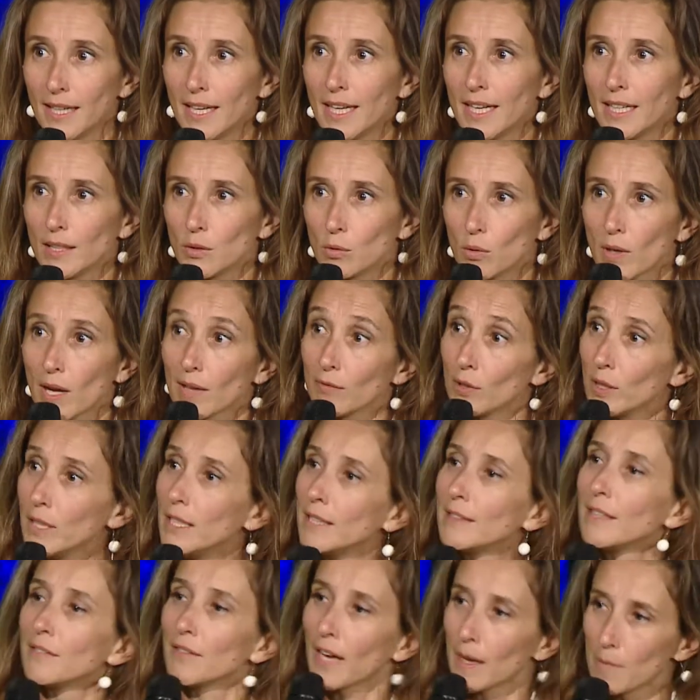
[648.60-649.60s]
people
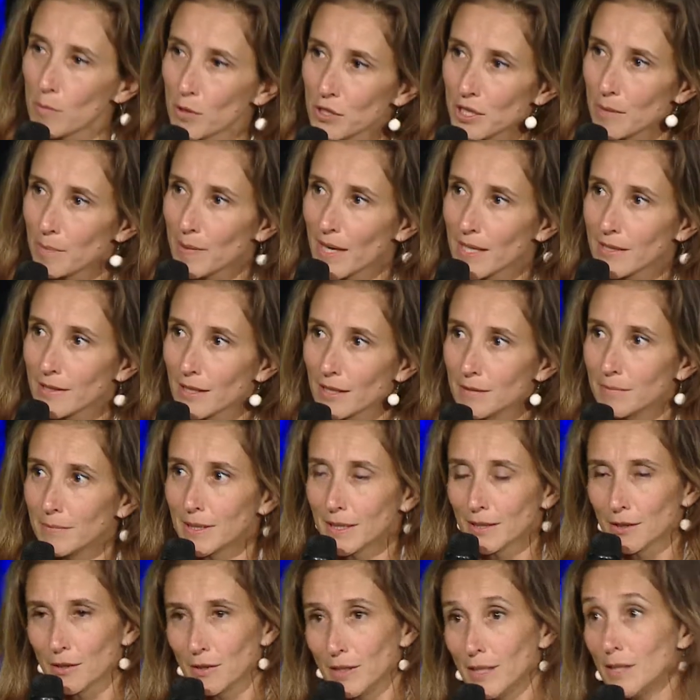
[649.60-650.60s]
believe that
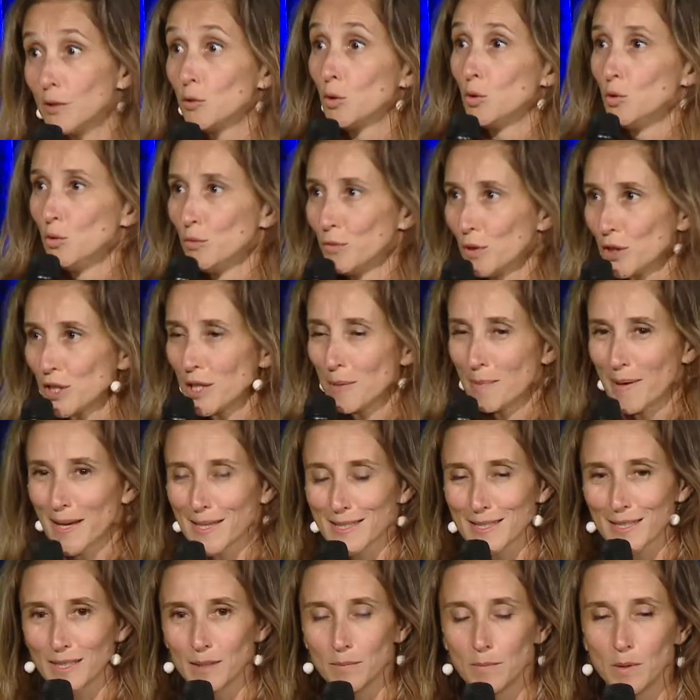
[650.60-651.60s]

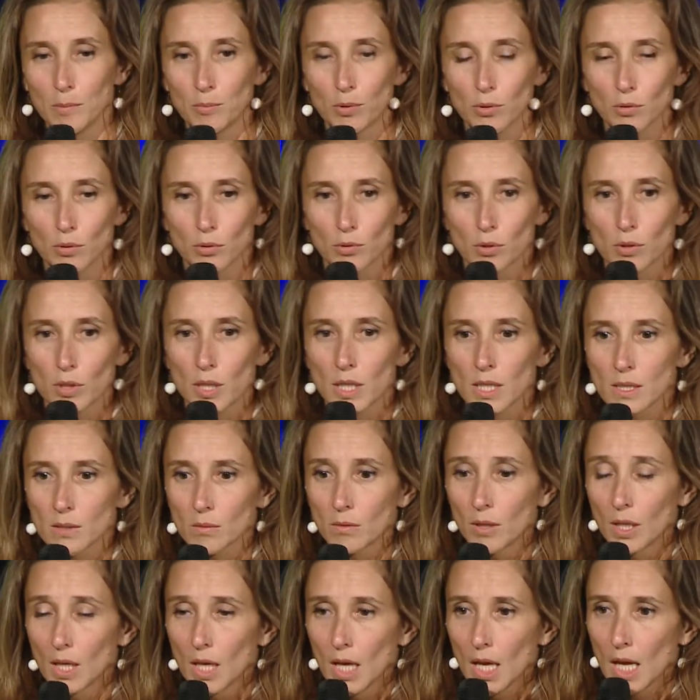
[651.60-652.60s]
they're
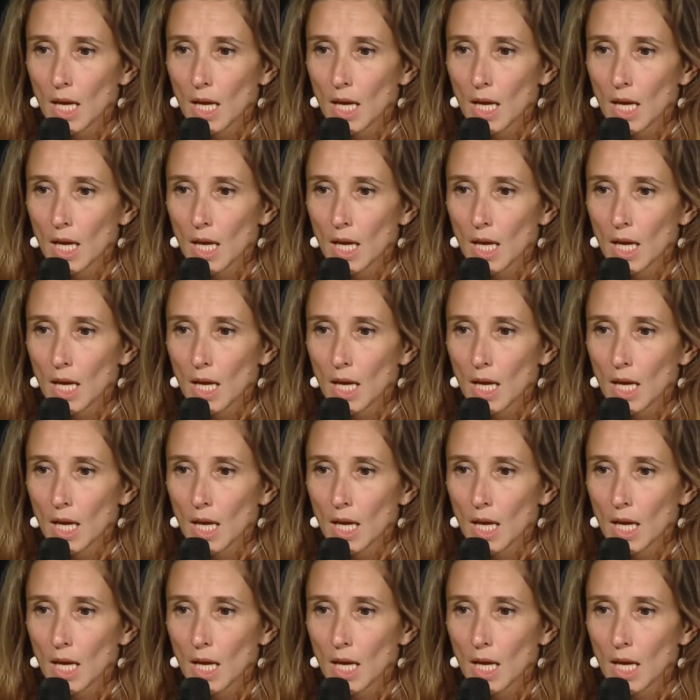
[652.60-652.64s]
customer-centered.